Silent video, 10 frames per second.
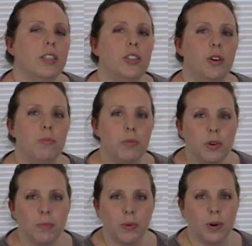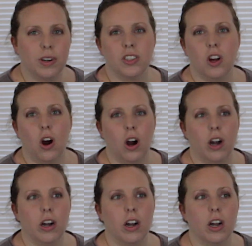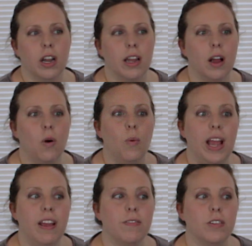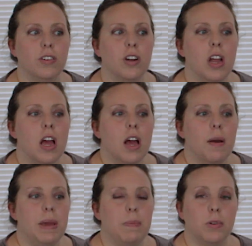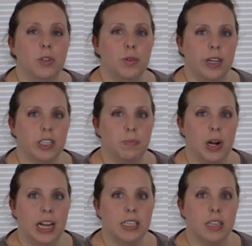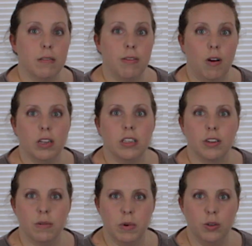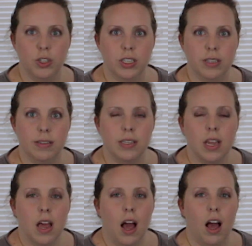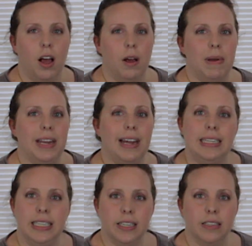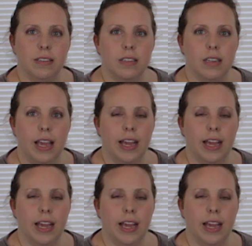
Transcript: So mood boards are a way for people to express their thoughts, their emotions, um, and ideas.